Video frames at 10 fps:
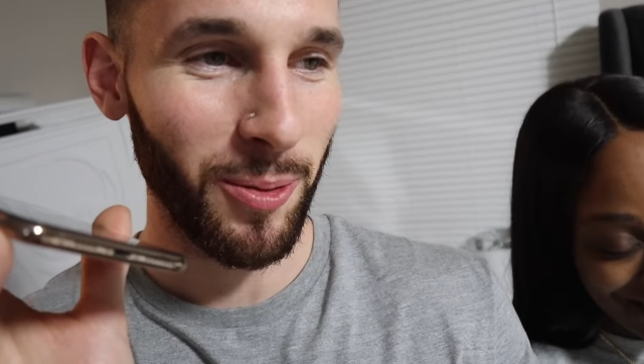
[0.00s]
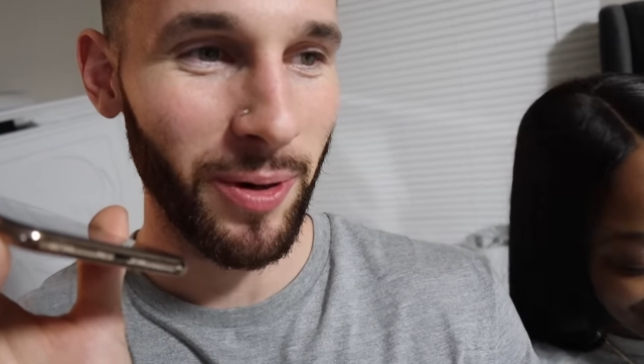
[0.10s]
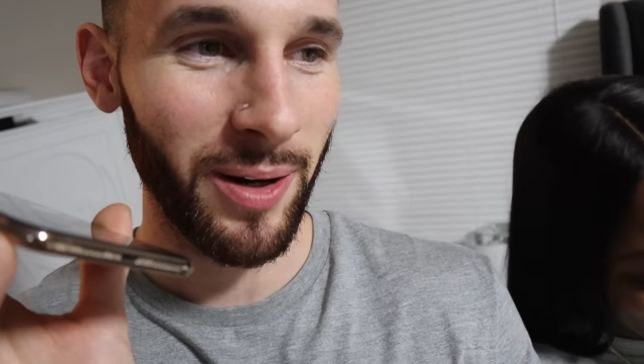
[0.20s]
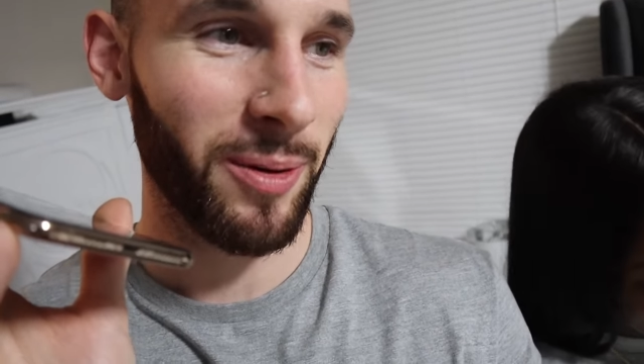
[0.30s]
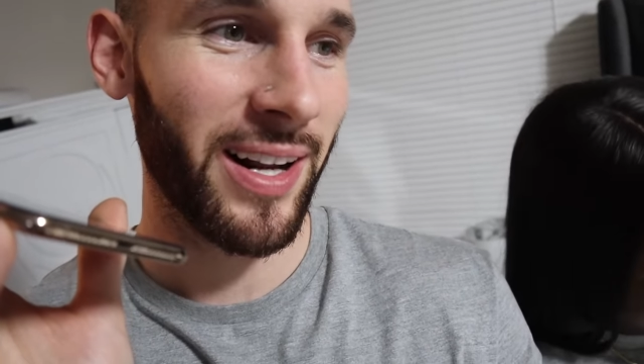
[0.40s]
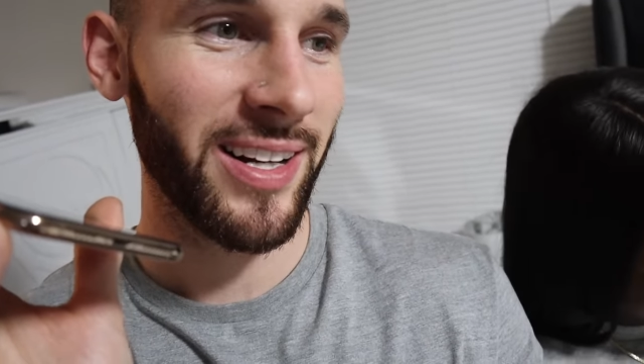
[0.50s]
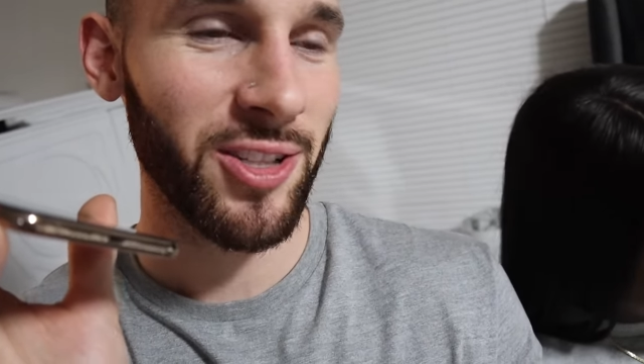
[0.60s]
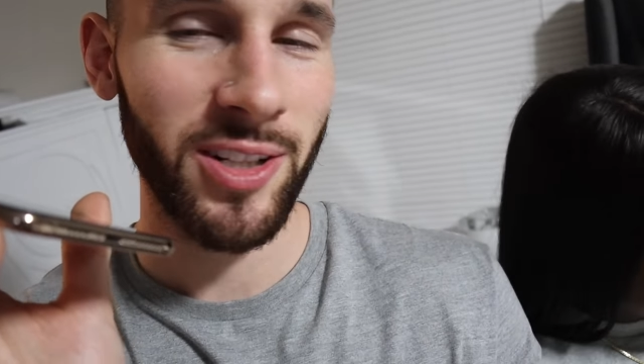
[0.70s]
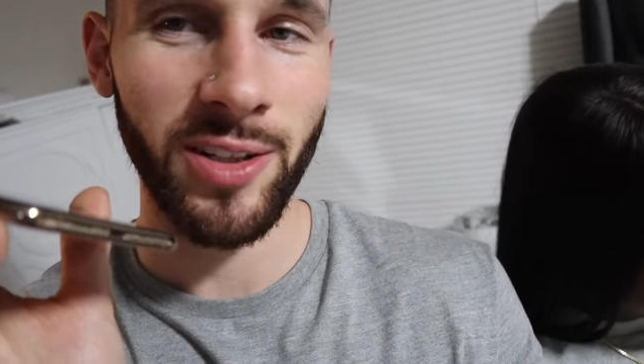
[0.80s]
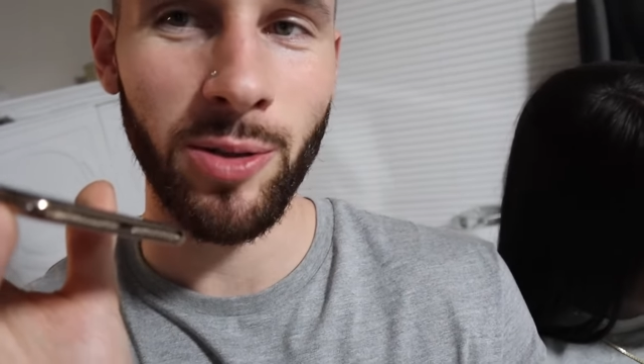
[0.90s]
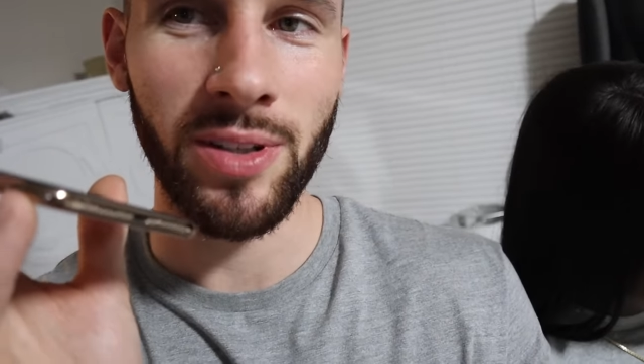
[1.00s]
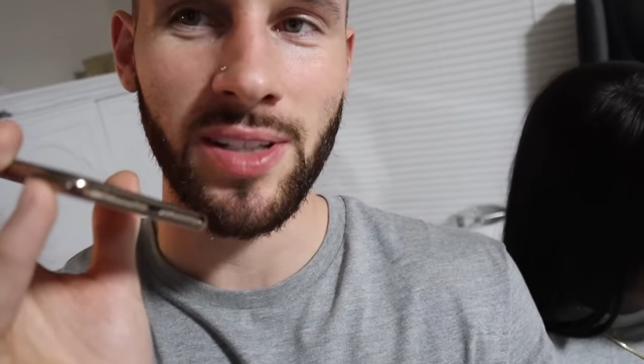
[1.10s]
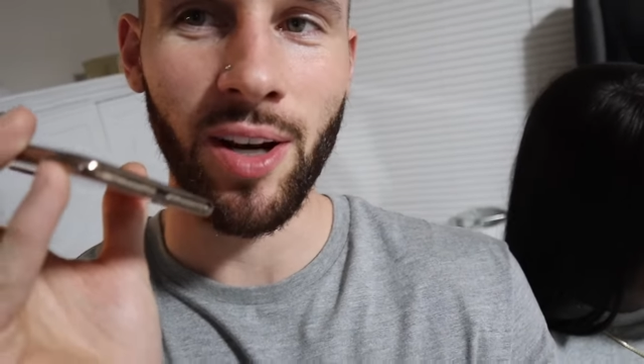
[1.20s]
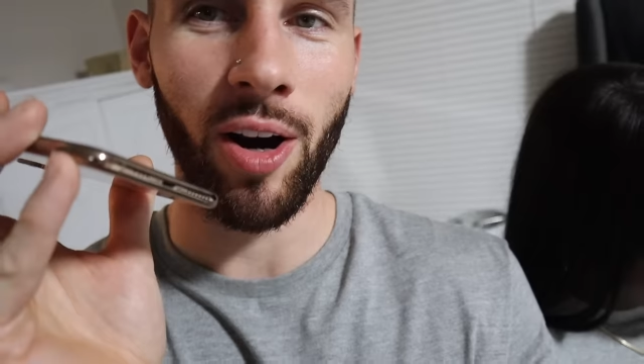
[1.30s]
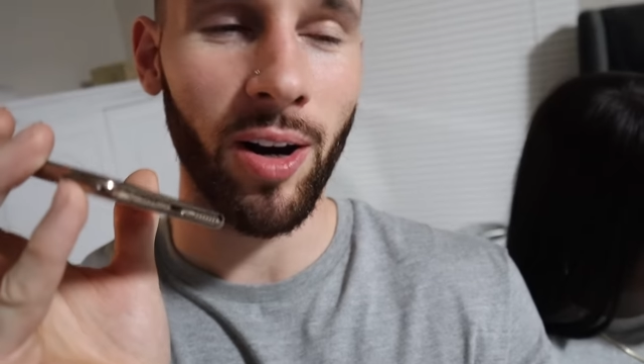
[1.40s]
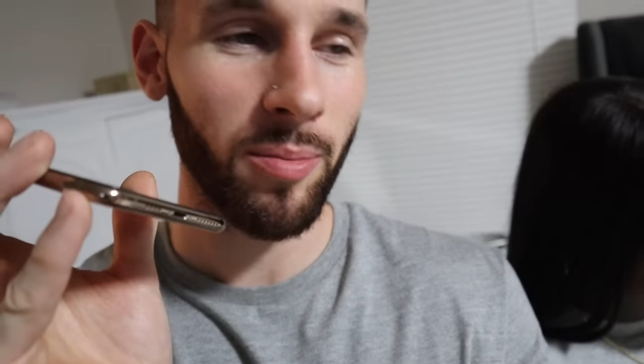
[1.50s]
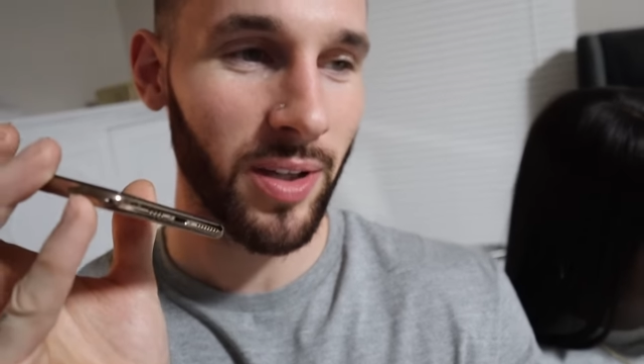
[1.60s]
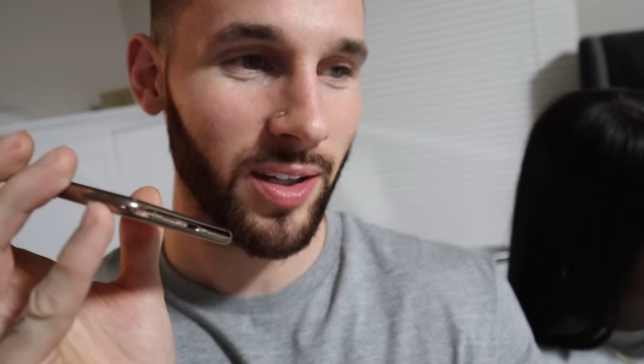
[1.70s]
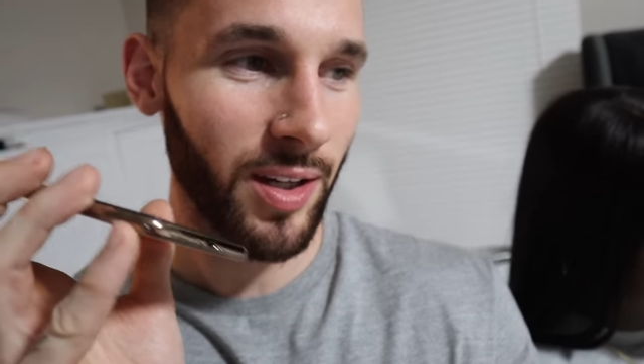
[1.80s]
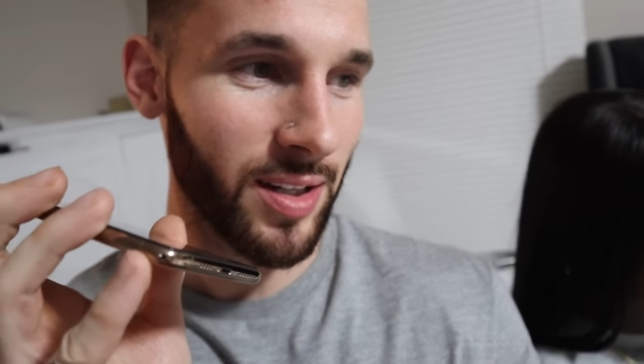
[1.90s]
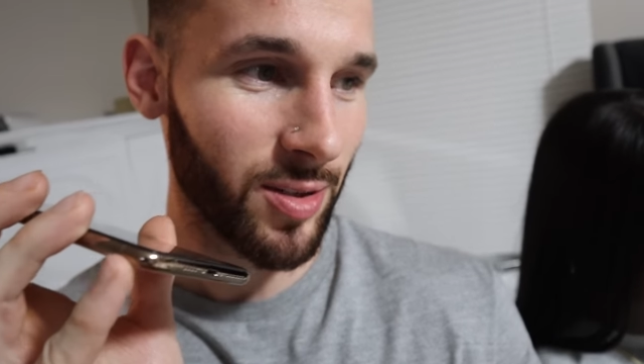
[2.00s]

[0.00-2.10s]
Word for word: what, what I need you to do is call me as